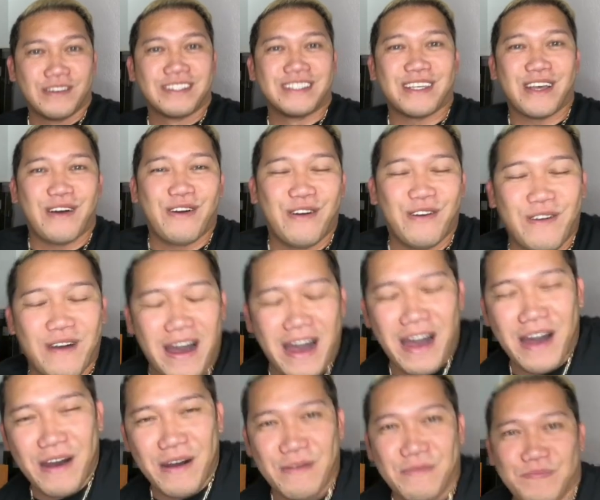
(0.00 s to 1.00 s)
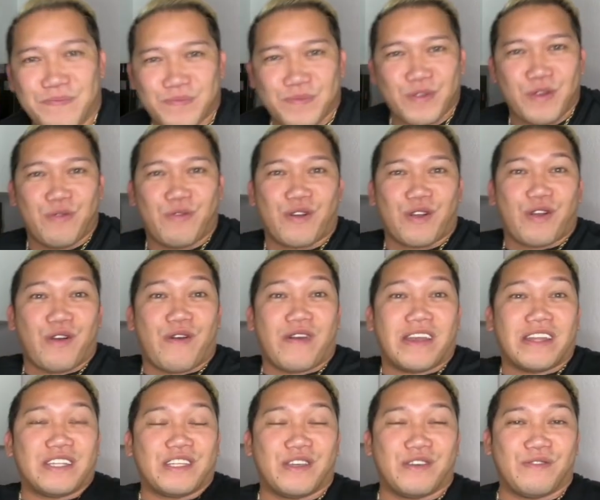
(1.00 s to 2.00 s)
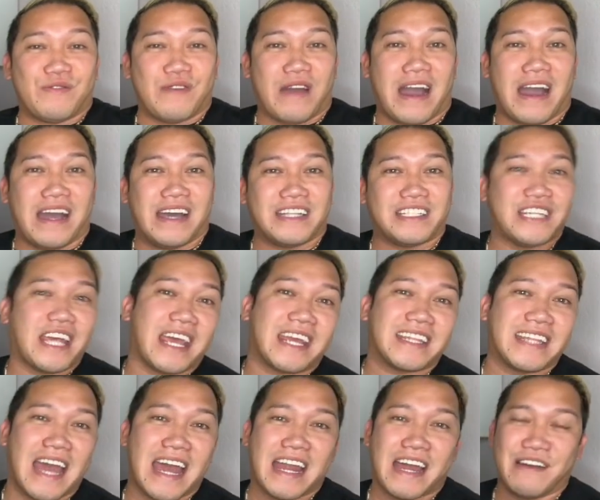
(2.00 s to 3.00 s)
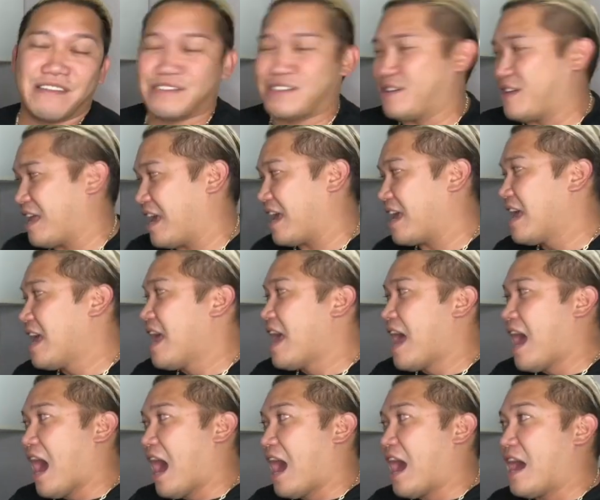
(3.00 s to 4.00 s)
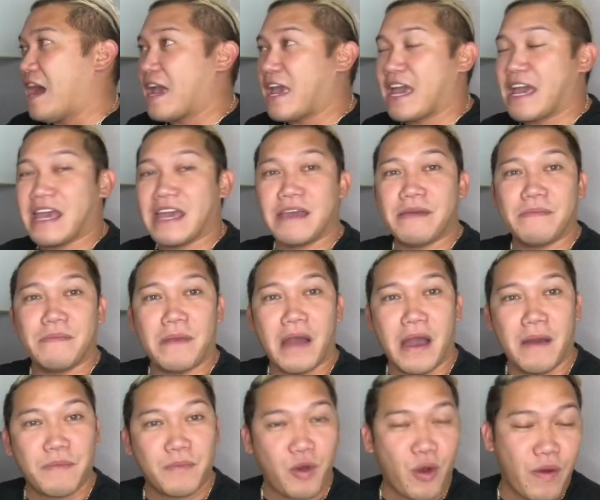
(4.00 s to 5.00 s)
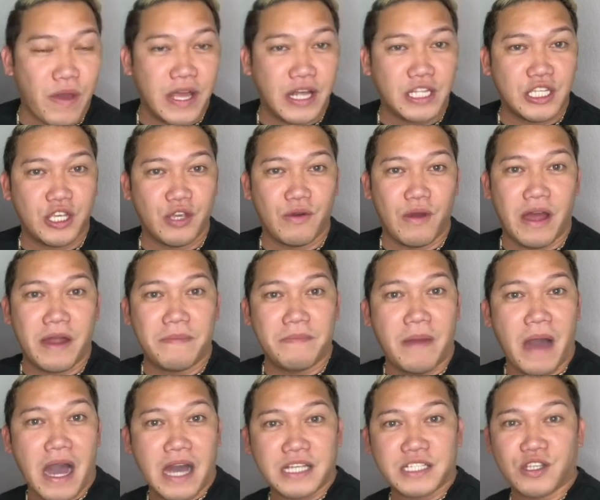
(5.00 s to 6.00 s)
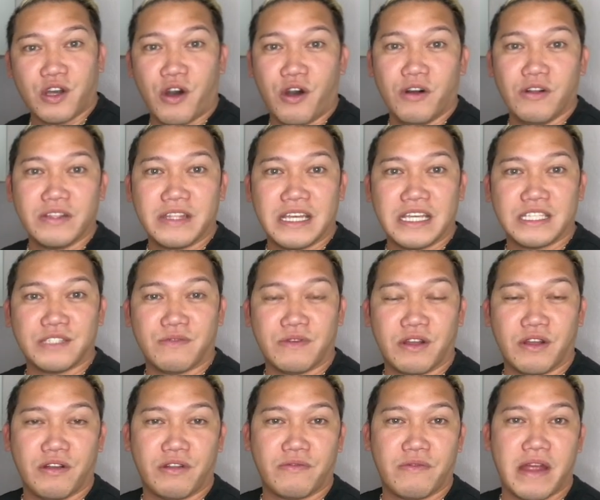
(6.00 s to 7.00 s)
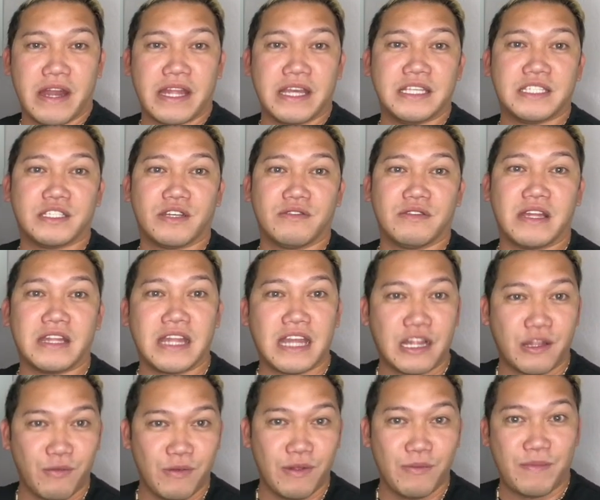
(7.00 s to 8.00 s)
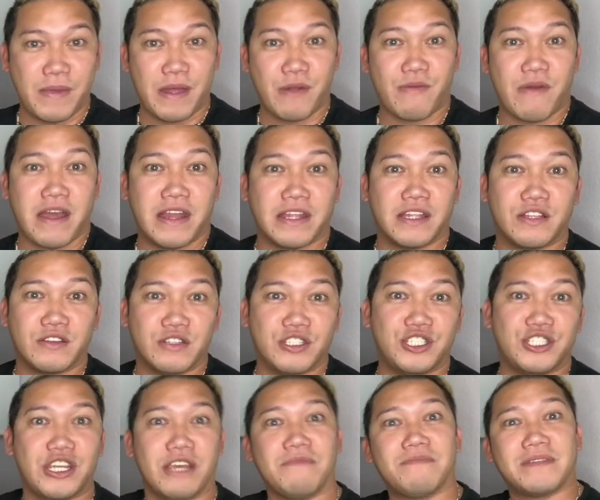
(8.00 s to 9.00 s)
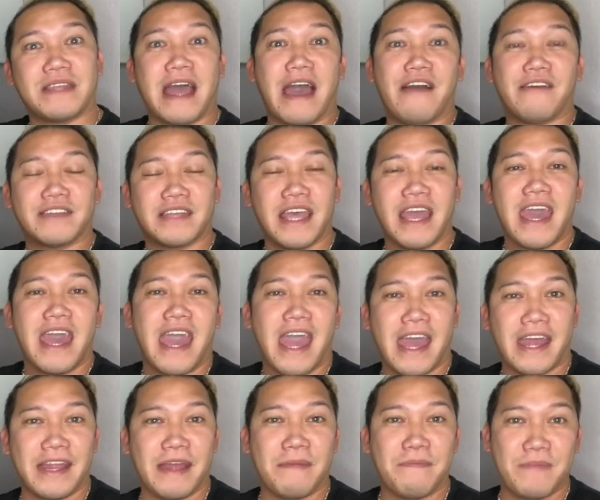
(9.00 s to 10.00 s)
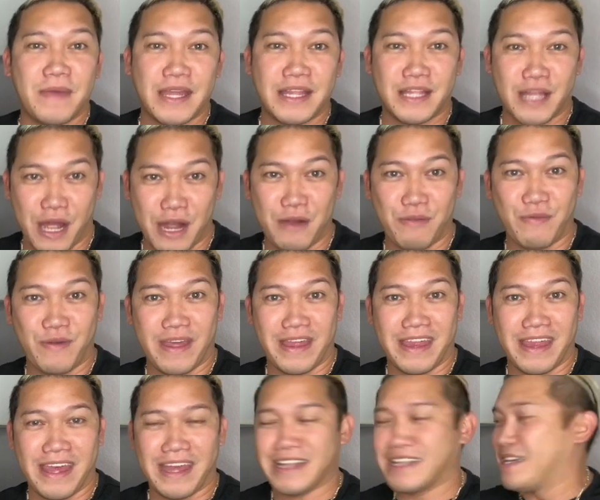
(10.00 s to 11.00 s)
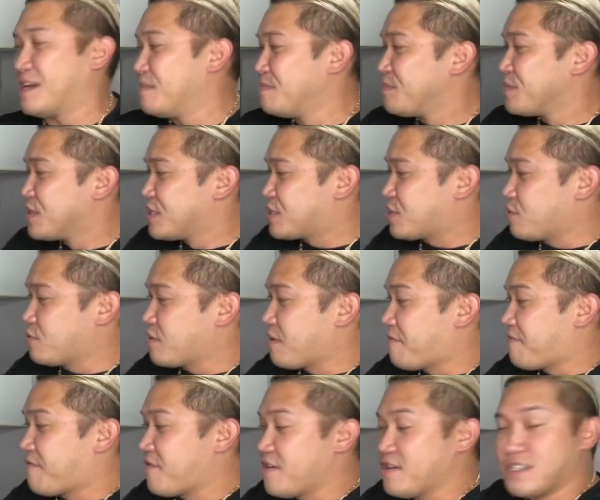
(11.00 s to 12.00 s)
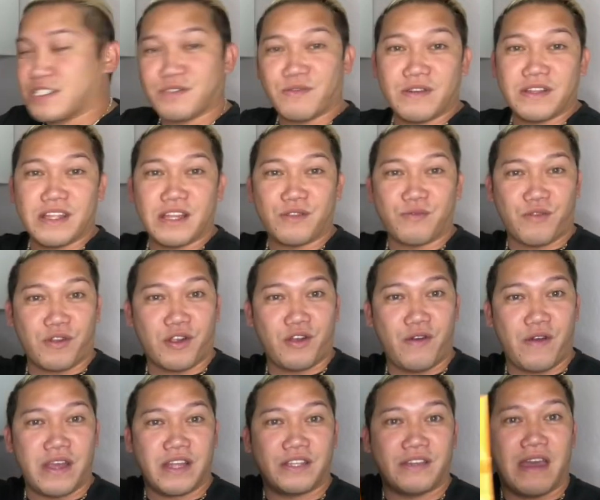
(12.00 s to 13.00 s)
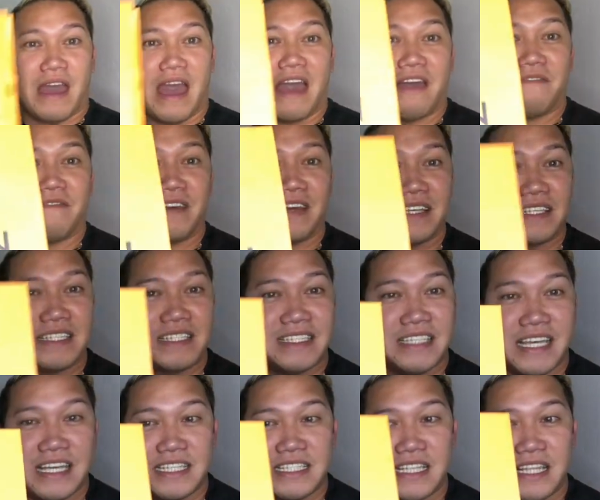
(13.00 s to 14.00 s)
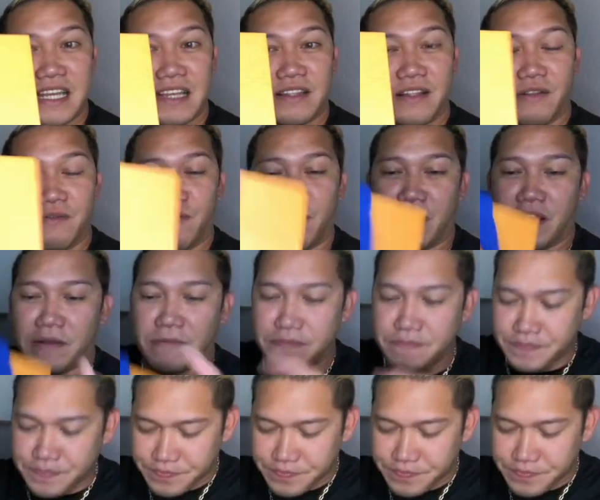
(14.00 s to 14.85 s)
So we're going to check that out today. I'm going to unbox all this one already so that it will be ready to ship out and then be done with it. So the first one that we're going to have is this little one.